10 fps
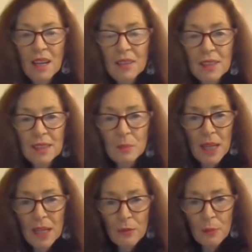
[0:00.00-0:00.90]
The
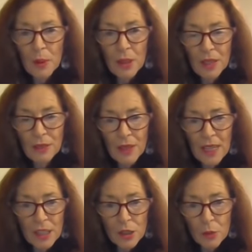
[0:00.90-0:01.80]
smell of burning
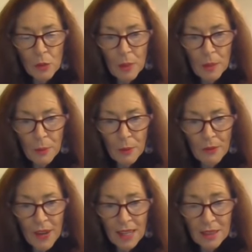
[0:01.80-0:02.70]
flesh will be
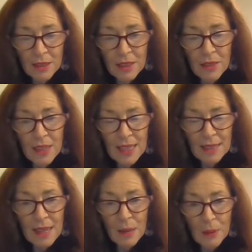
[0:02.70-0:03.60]
profound in the
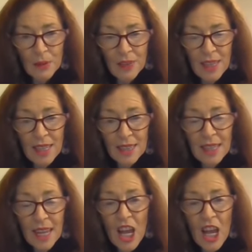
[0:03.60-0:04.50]
next couple of years
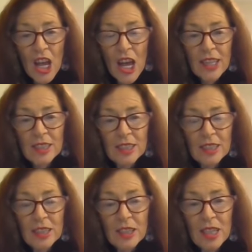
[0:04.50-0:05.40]
as
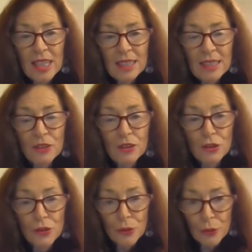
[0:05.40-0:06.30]
these
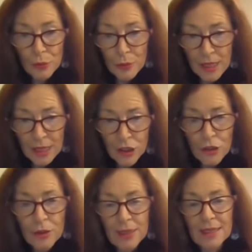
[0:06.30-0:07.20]

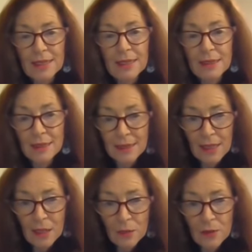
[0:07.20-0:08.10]
treacherous,
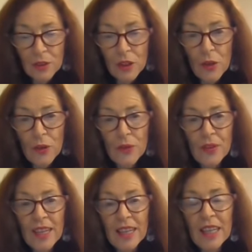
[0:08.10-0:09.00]

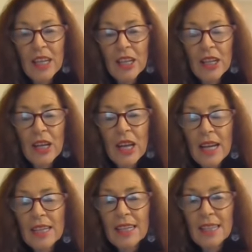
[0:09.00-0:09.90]
self-serving,
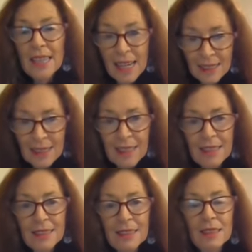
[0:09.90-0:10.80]

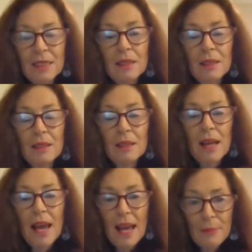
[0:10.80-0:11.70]
gutless,
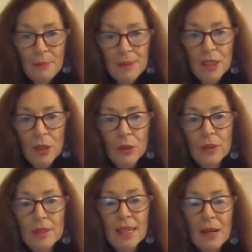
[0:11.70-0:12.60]

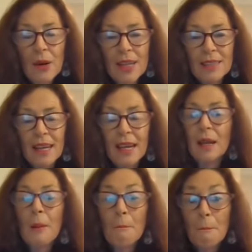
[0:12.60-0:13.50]
absolute, dare I say,
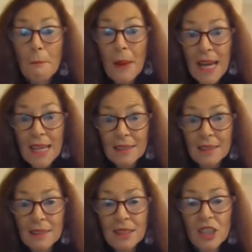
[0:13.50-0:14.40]

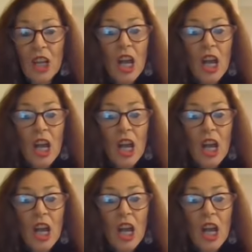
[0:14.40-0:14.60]
bastards,